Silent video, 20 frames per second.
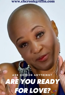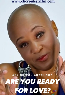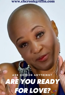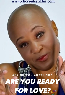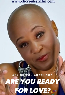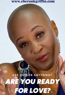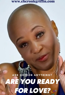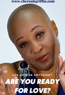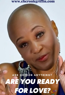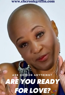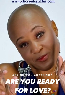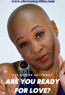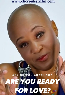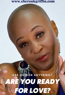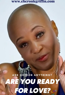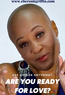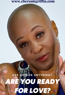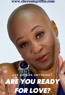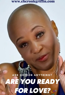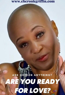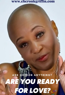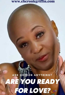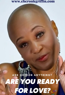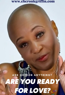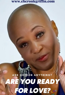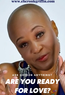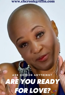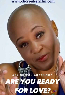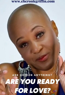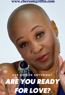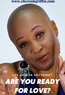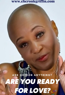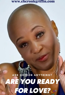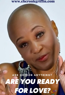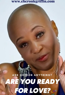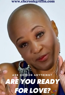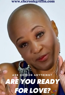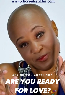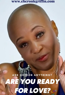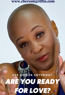
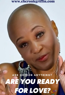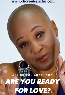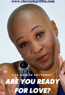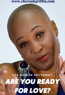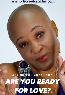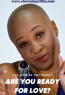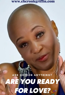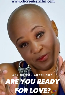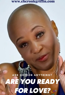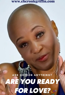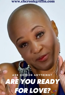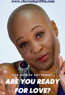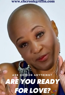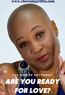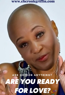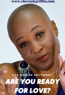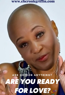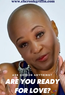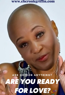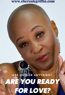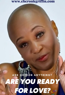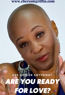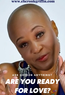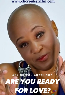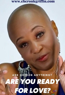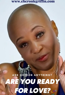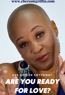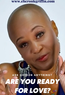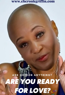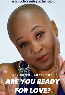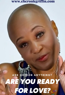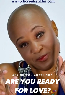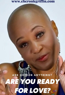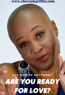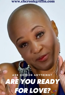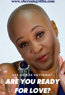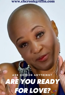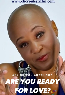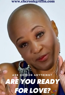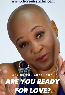
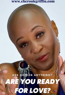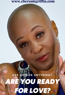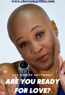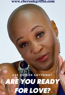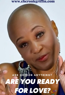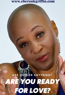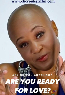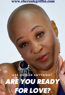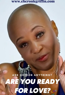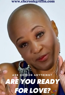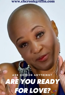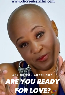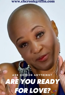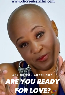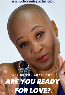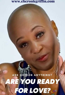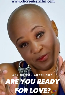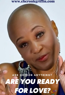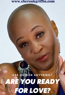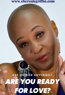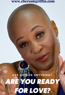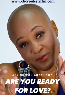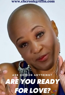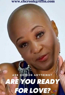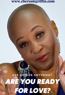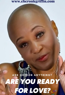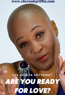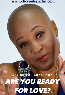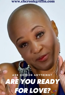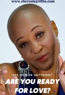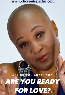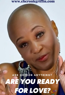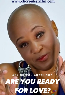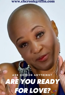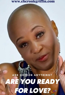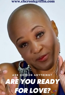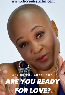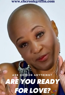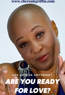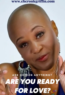
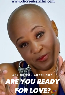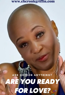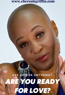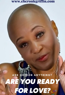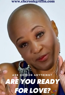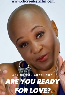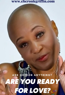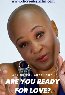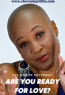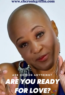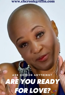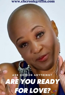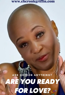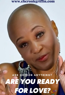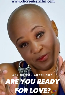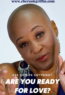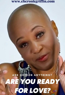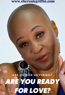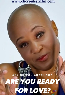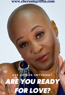This is a still picture; no speech is visible.